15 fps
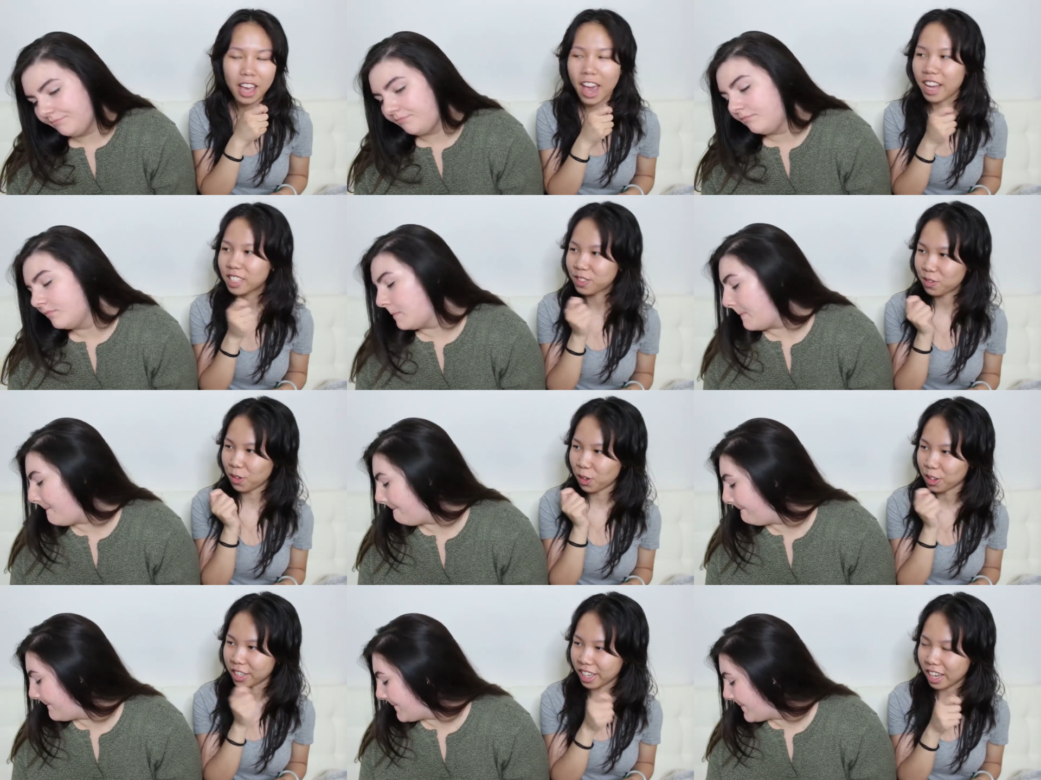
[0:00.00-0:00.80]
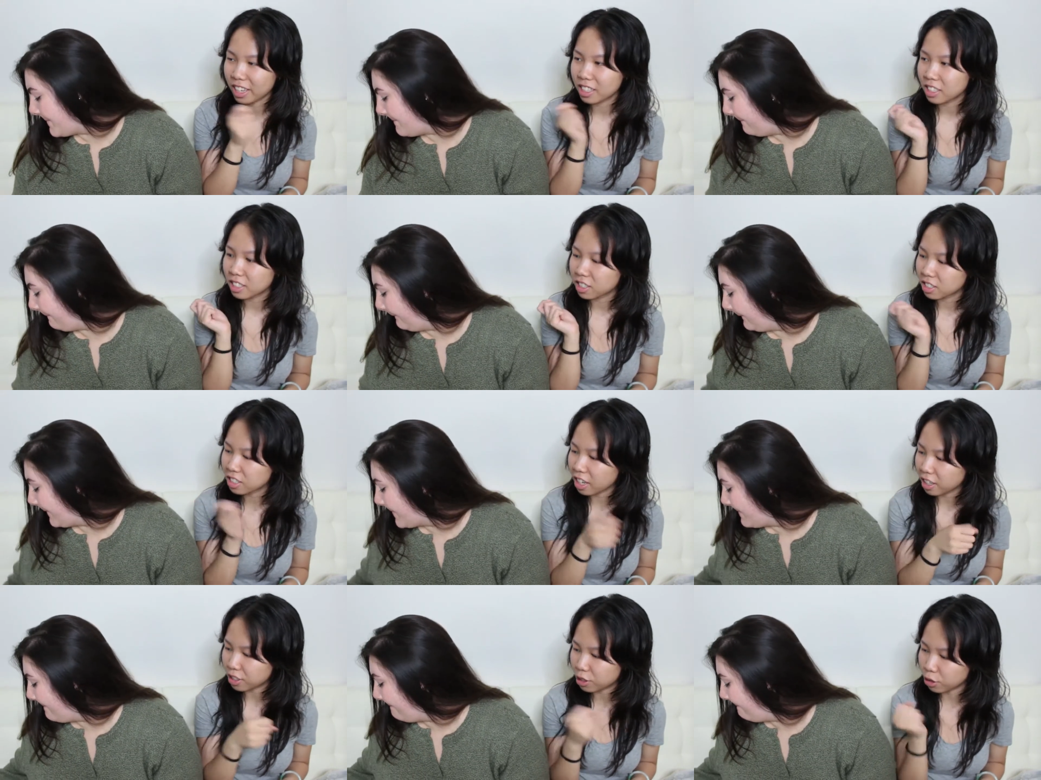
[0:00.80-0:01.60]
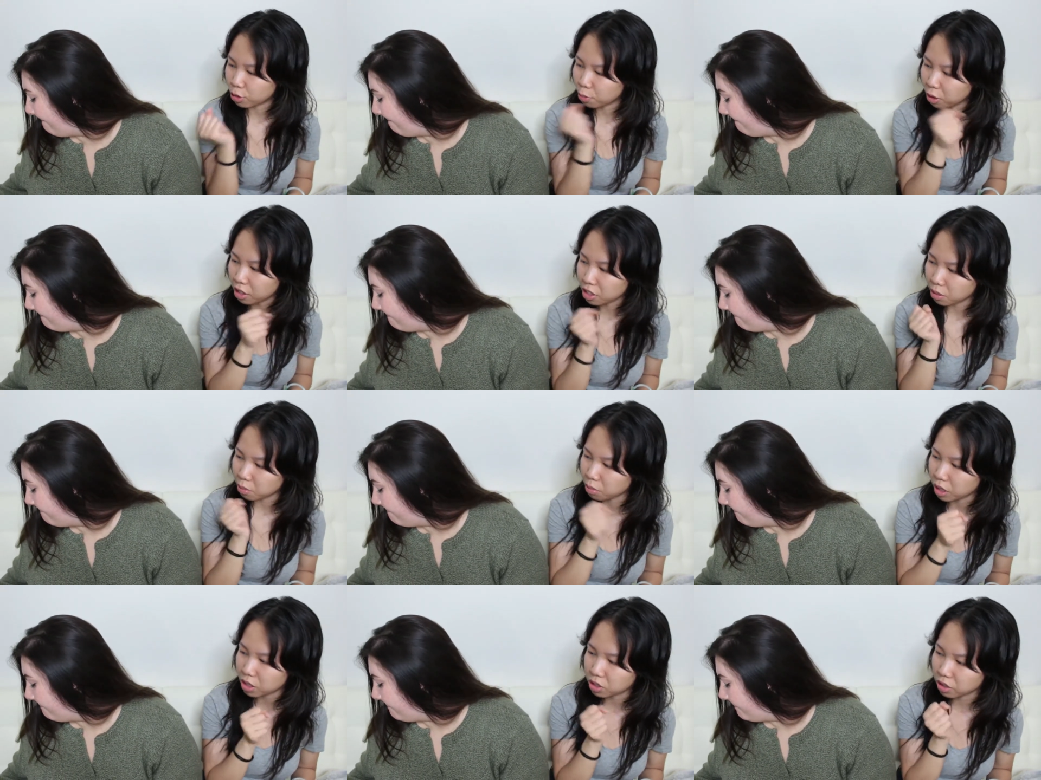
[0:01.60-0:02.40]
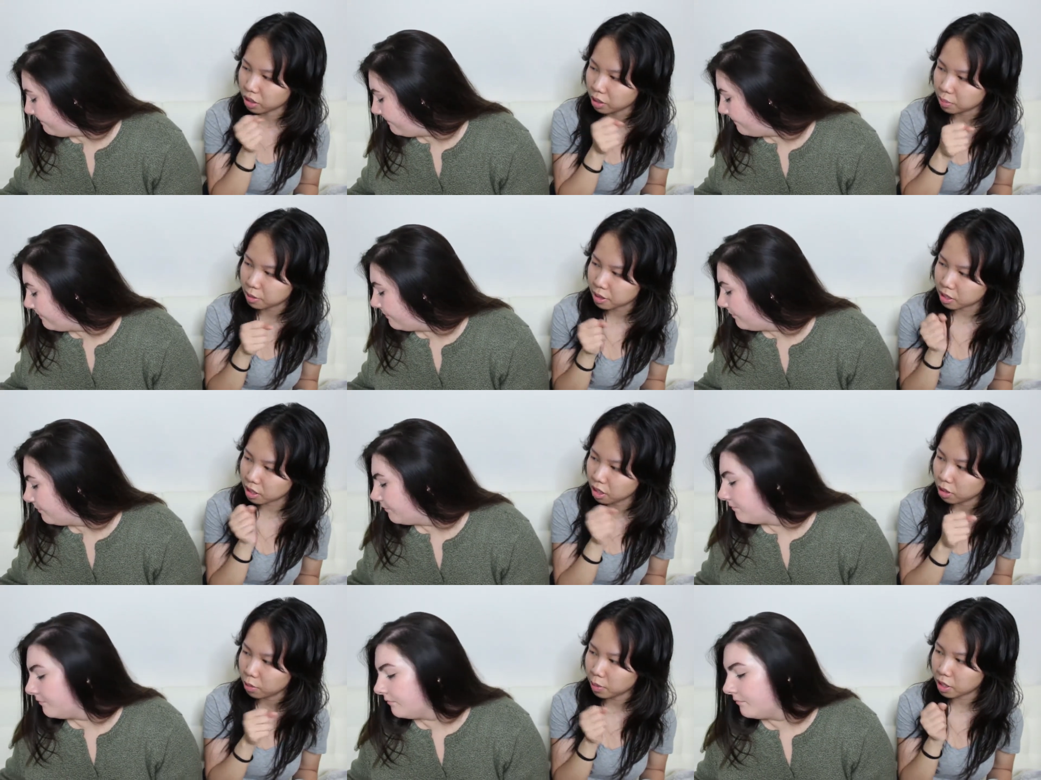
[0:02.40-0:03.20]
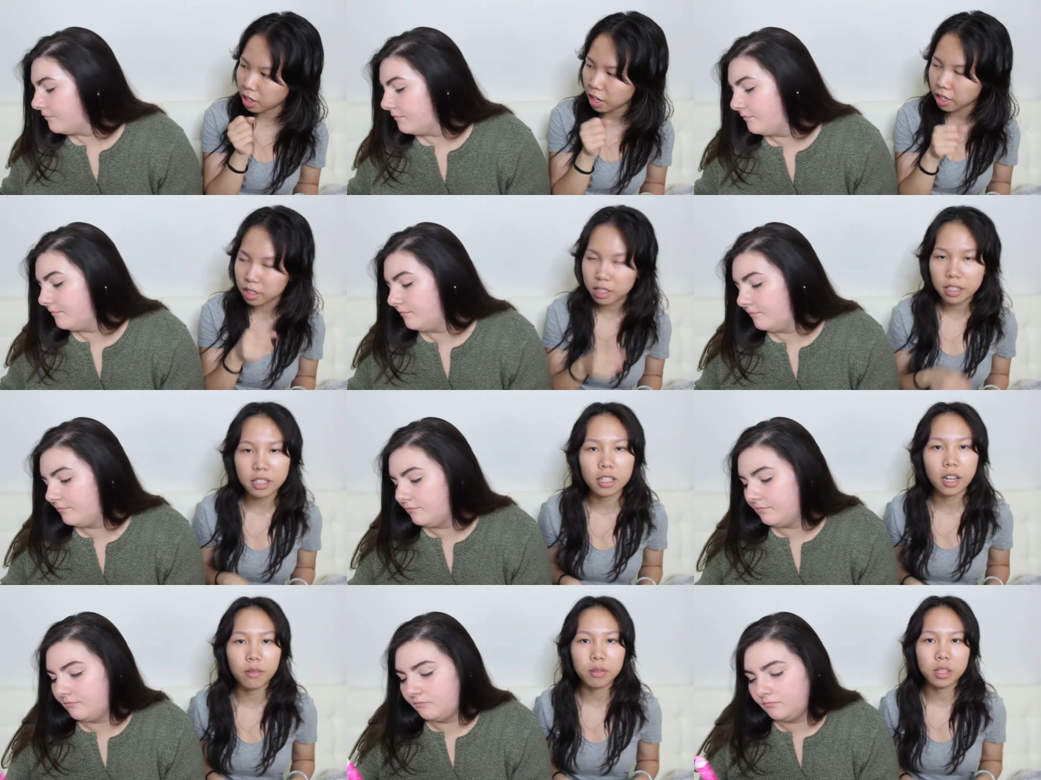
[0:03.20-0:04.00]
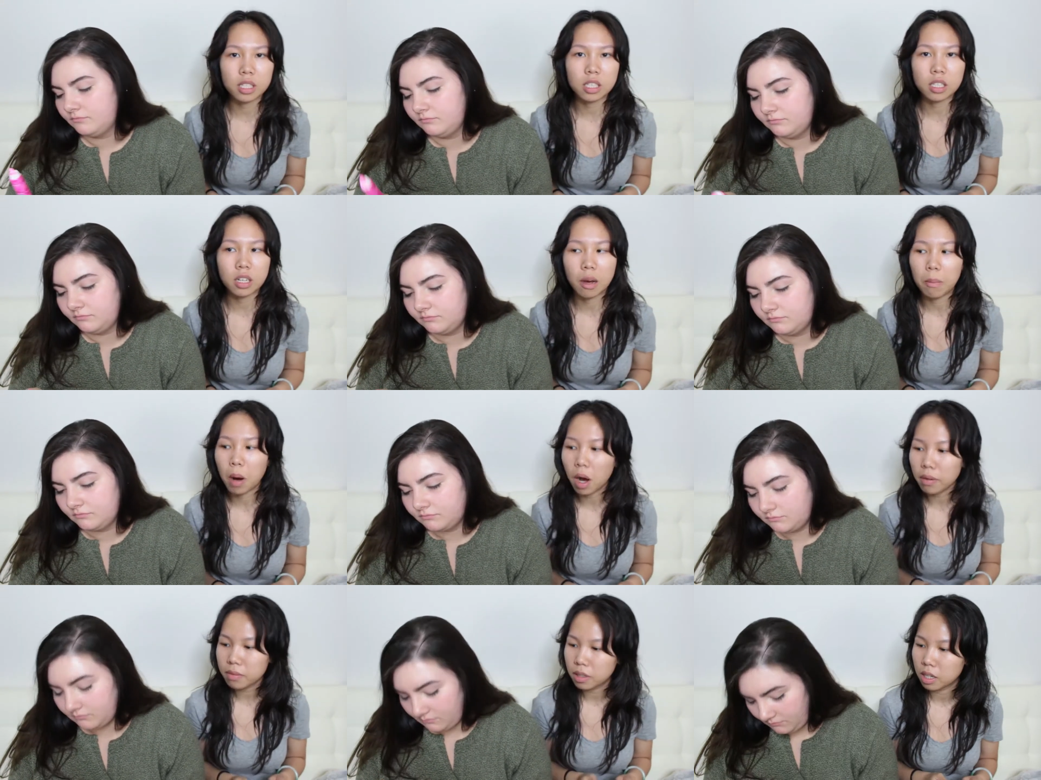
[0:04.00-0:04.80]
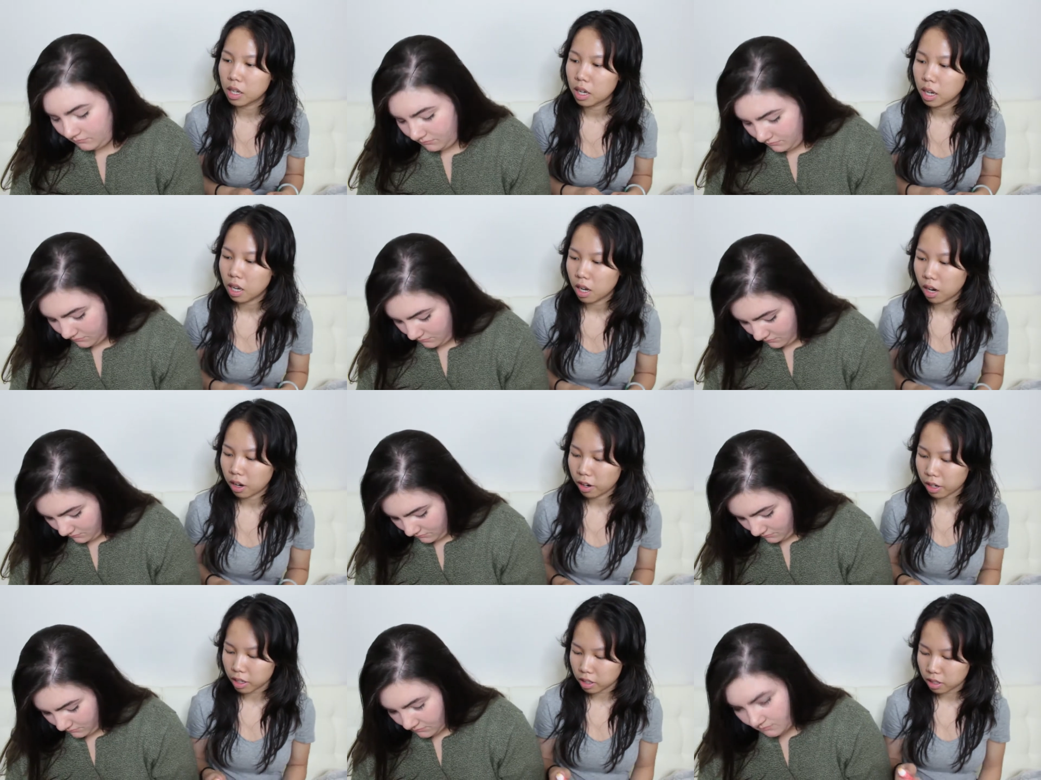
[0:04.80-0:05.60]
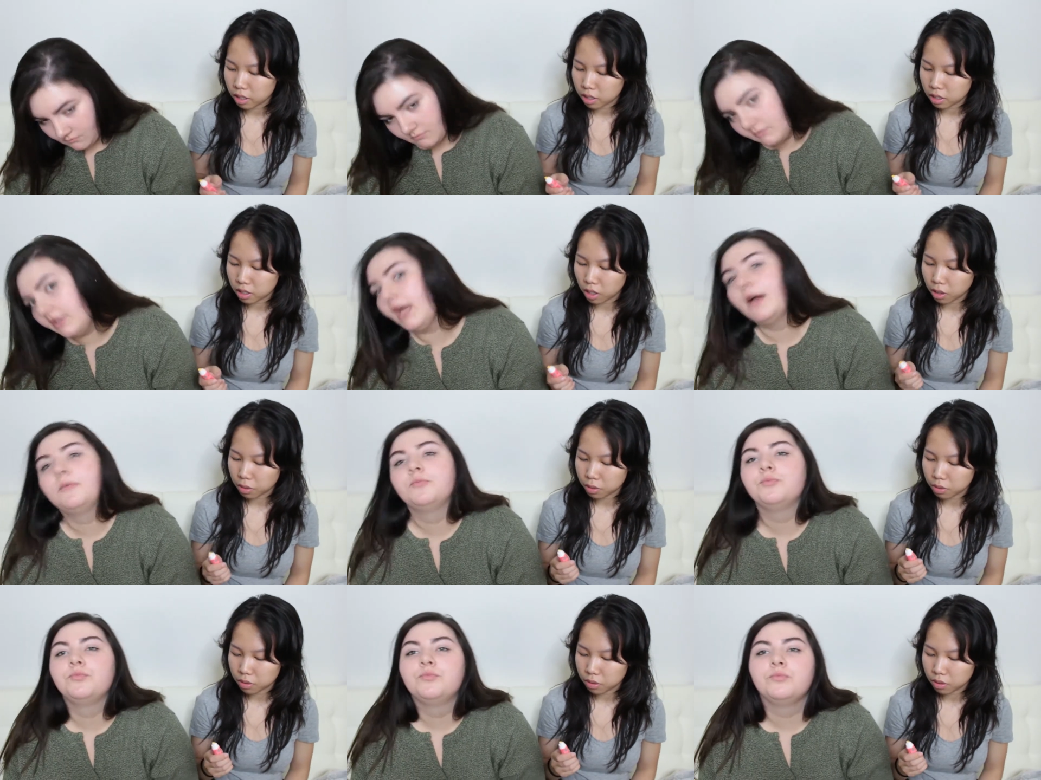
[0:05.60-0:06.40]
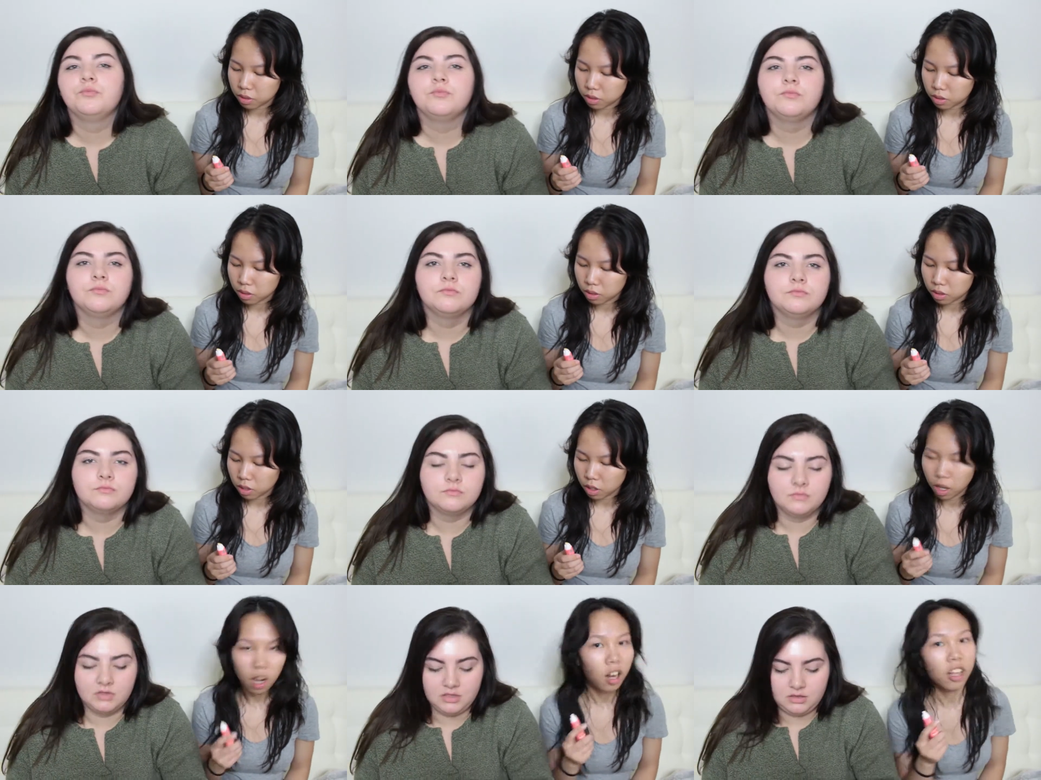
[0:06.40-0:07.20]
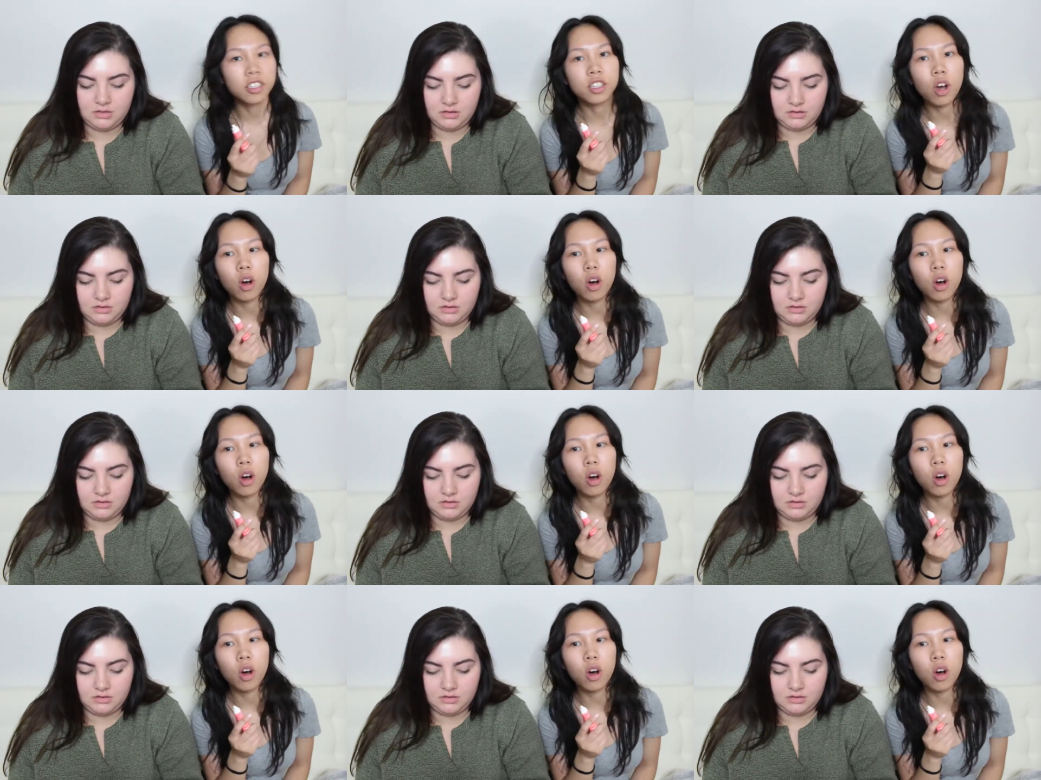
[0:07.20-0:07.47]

Speaker 1: exfoliate. Just take a toothbrush and brush your lips a little bit lightly, and everything should come off. All right. Yeah. Um, let's